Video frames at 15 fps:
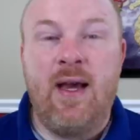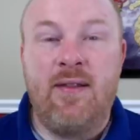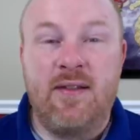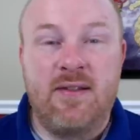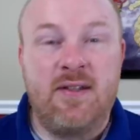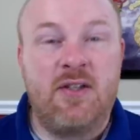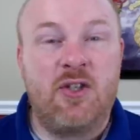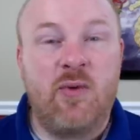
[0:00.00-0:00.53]
and the
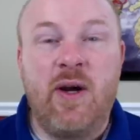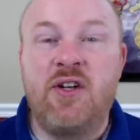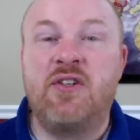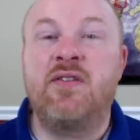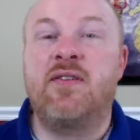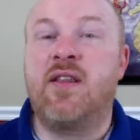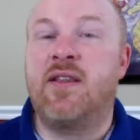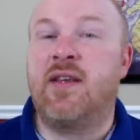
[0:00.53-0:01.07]

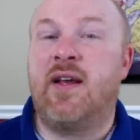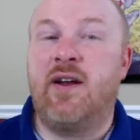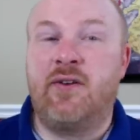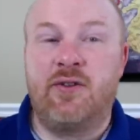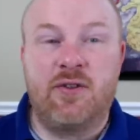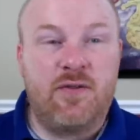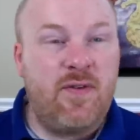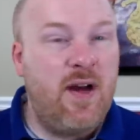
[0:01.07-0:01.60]
situations that the
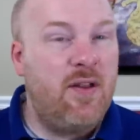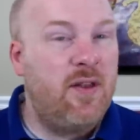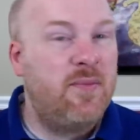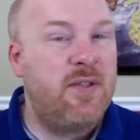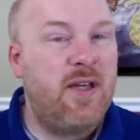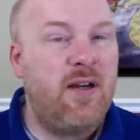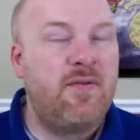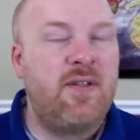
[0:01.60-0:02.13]
characters found
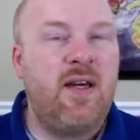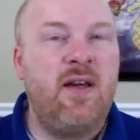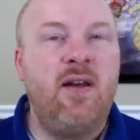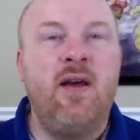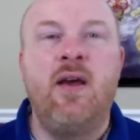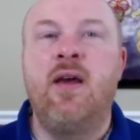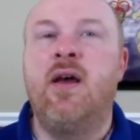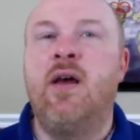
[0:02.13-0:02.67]
themselves
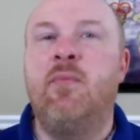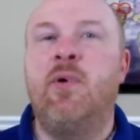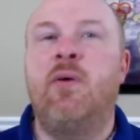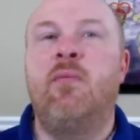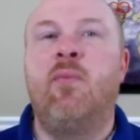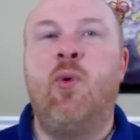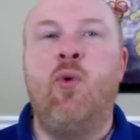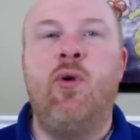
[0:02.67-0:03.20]
in, but
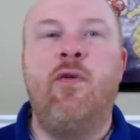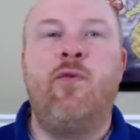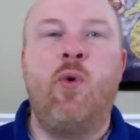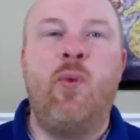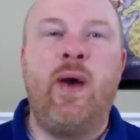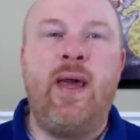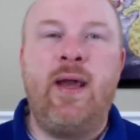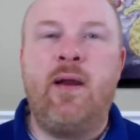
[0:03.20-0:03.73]
more of a
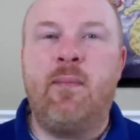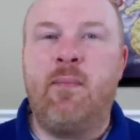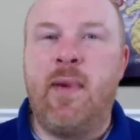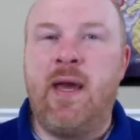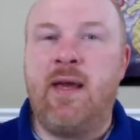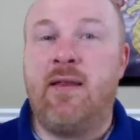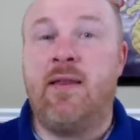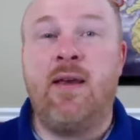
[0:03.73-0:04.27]
way to
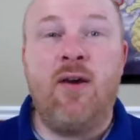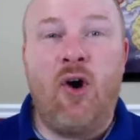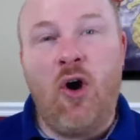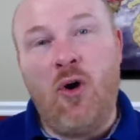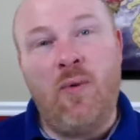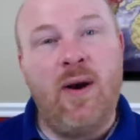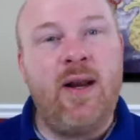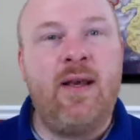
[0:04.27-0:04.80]
make the
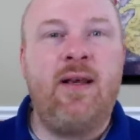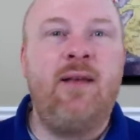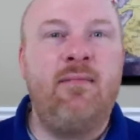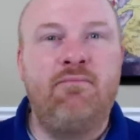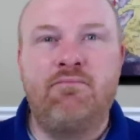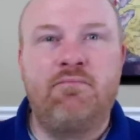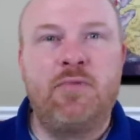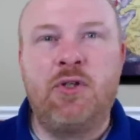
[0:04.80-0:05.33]
already
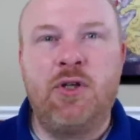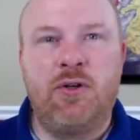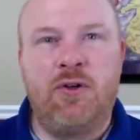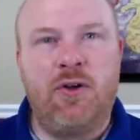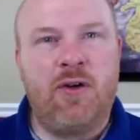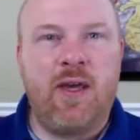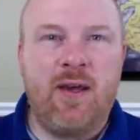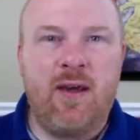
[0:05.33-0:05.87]

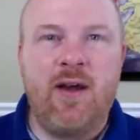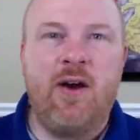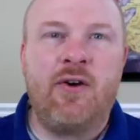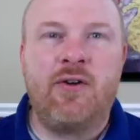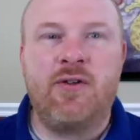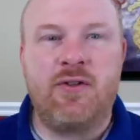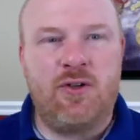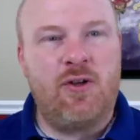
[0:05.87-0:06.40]
good-looking
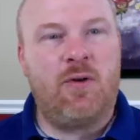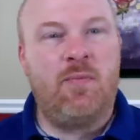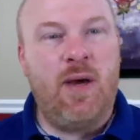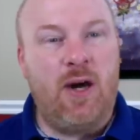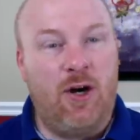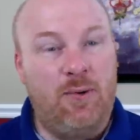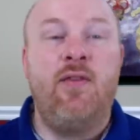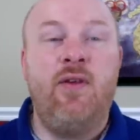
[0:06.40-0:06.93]
characters look
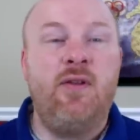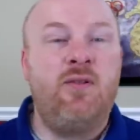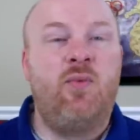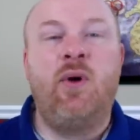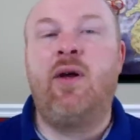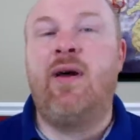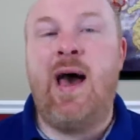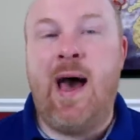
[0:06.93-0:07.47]
better. This
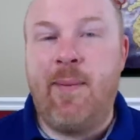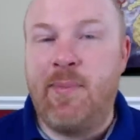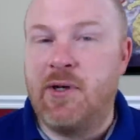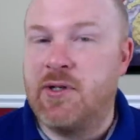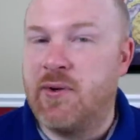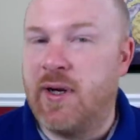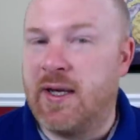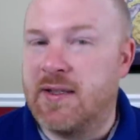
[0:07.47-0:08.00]
will happen
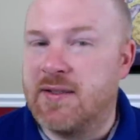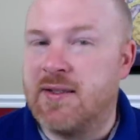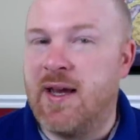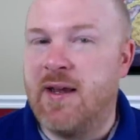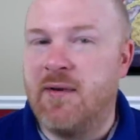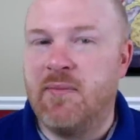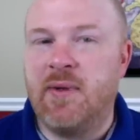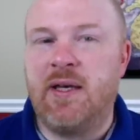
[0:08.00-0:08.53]
to an
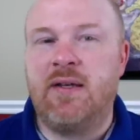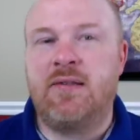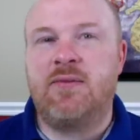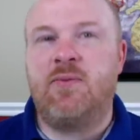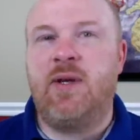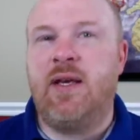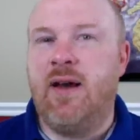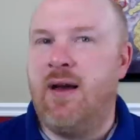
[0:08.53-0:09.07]
extent because
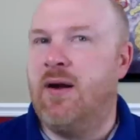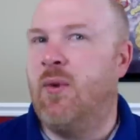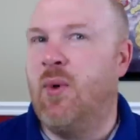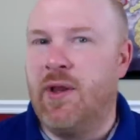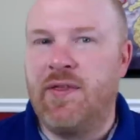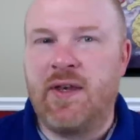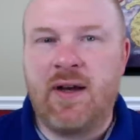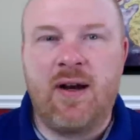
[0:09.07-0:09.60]
we kind of
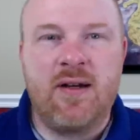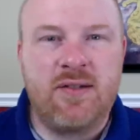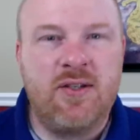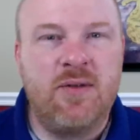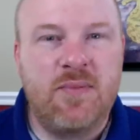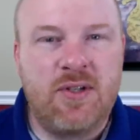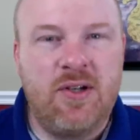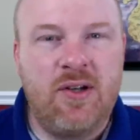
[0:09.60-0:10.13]
want the
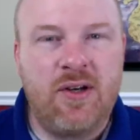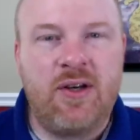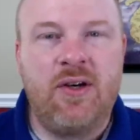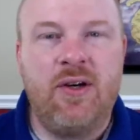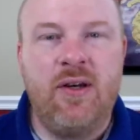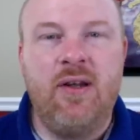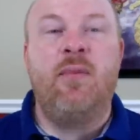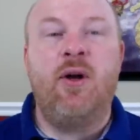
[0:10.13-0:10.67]
costumes to look
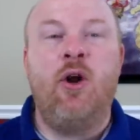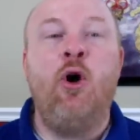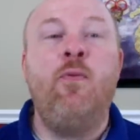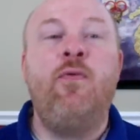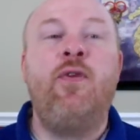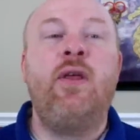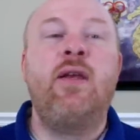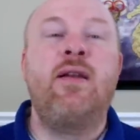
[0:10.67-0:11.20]
good, but
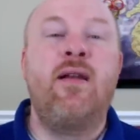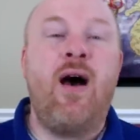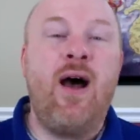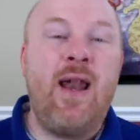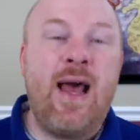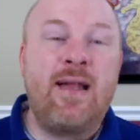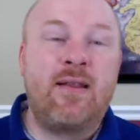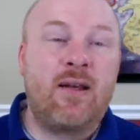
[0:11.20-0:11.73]
hopefully
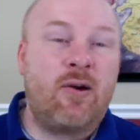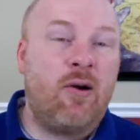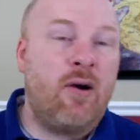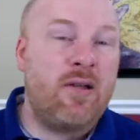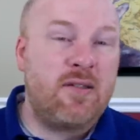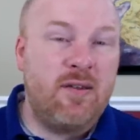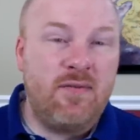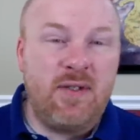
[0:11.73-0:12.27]
not at the
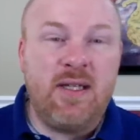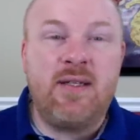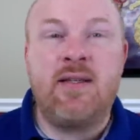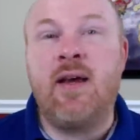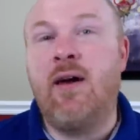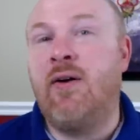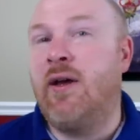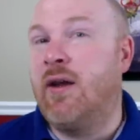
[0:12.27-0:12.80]
cost of
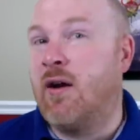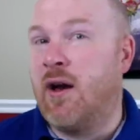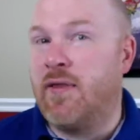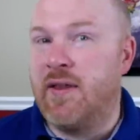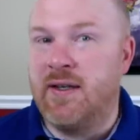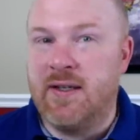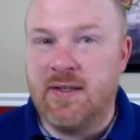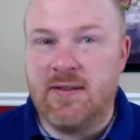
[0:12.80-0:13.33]
detail and
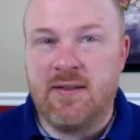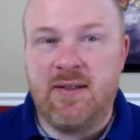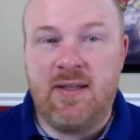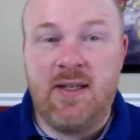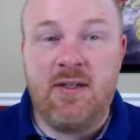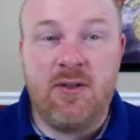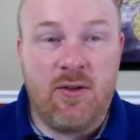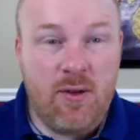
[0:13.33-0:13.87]

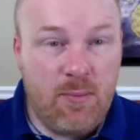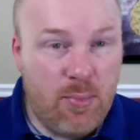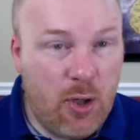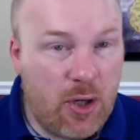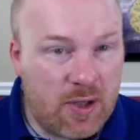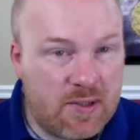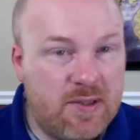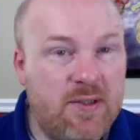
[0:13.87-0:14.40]
authenticity to the
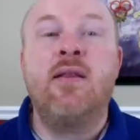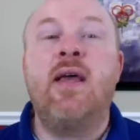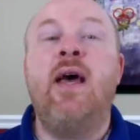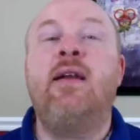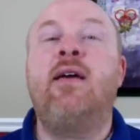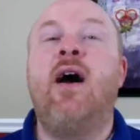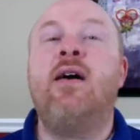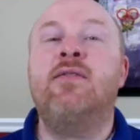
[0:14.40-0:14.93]
books. The
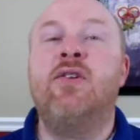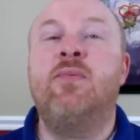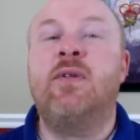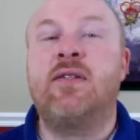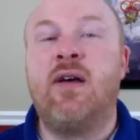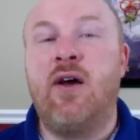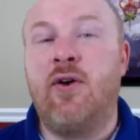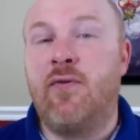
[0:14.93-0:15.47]
head costume
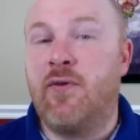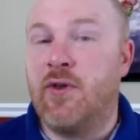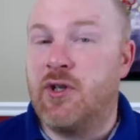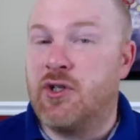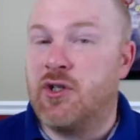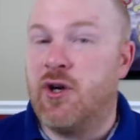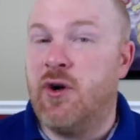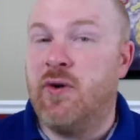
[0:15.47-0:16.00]
designer for the
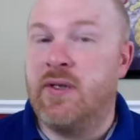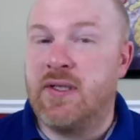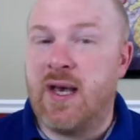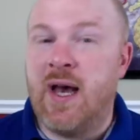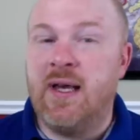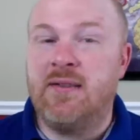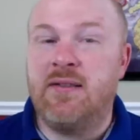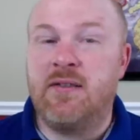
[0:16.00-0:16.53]
show is
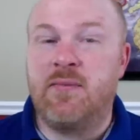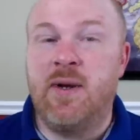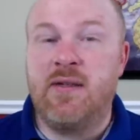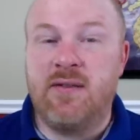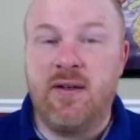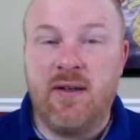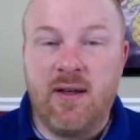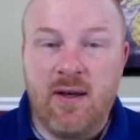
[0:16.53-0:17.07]
Isis
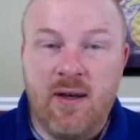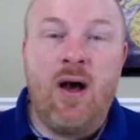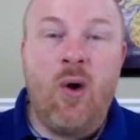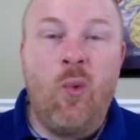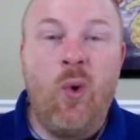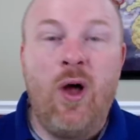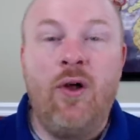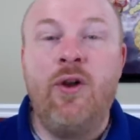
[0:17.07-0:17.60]
Mussenden, a
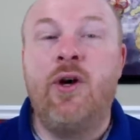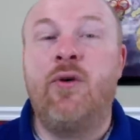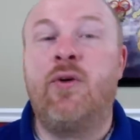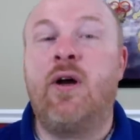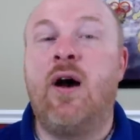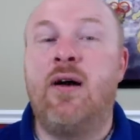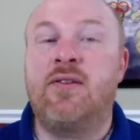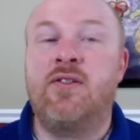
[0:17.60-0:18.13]
well-known
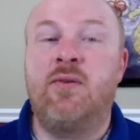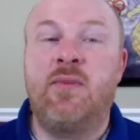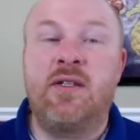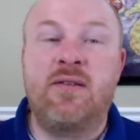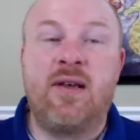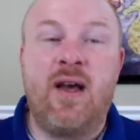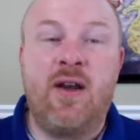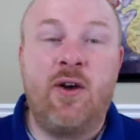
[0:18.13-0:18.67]
costume
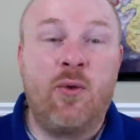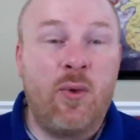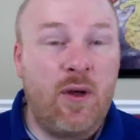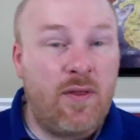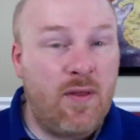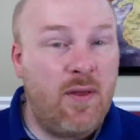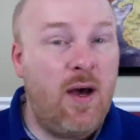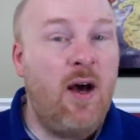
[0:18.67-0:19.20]
designer
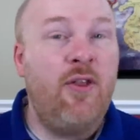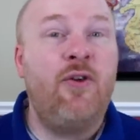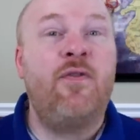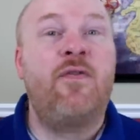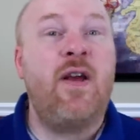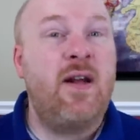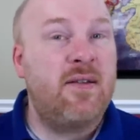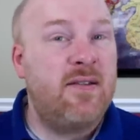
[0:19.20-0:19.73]
with other
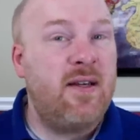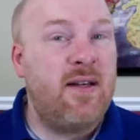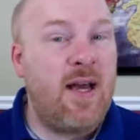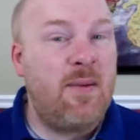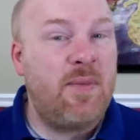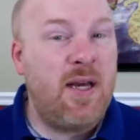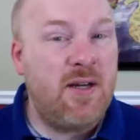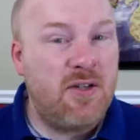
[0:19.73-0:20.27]
fantasy
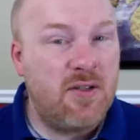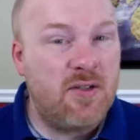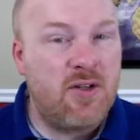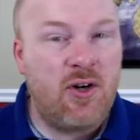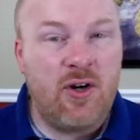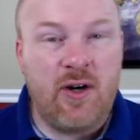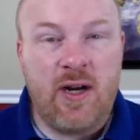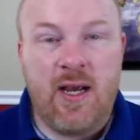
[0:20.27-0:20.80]
adaptations
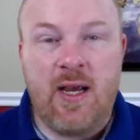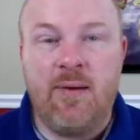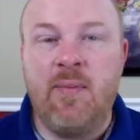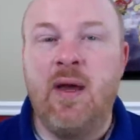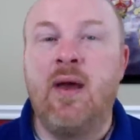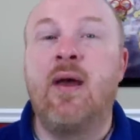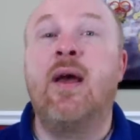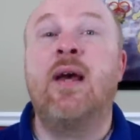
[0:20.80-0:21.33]
to her name,
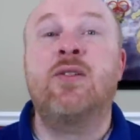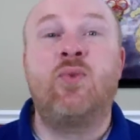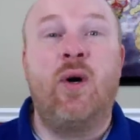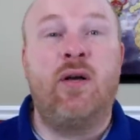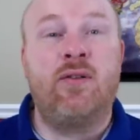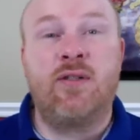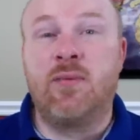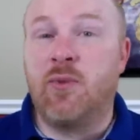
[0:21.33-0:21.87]
as
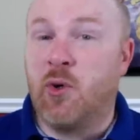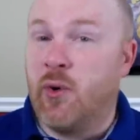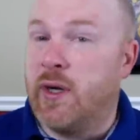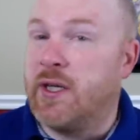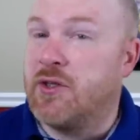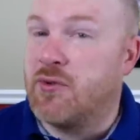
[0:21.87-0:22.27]
well as some gritty